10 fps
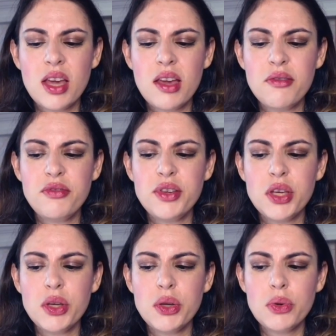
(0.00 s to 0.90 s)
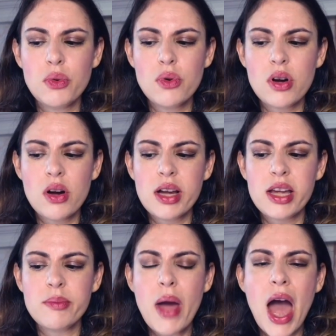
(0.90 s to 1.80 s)
you
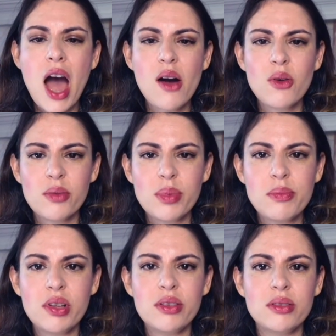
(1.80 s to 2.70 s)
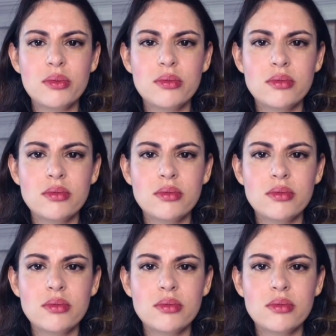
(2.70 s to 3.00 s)
empower people